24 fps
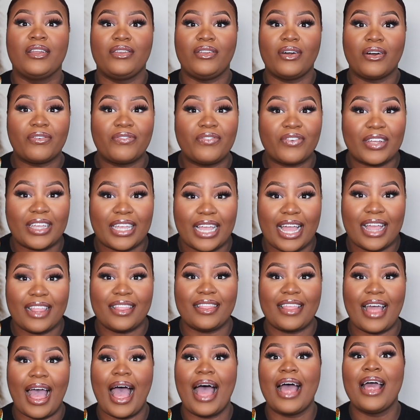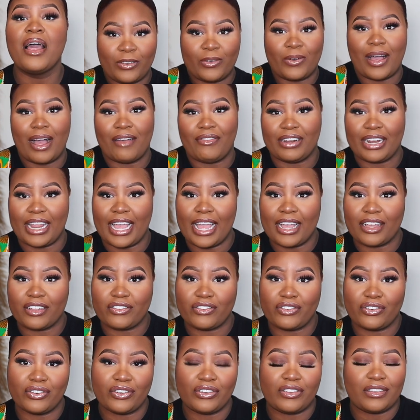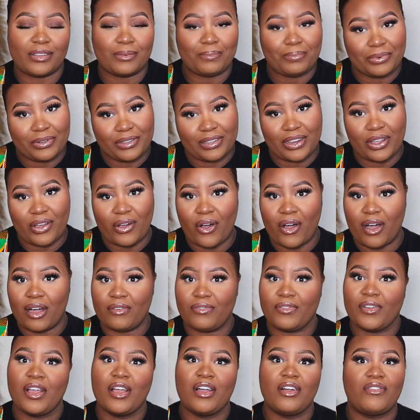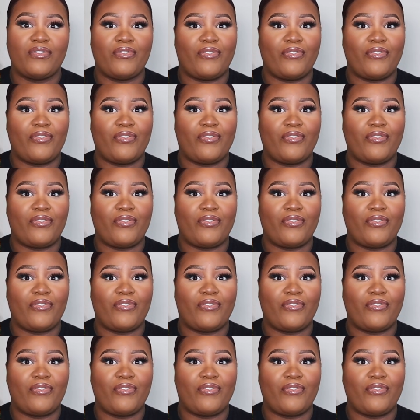Don't forget that you'll have an extra 10% off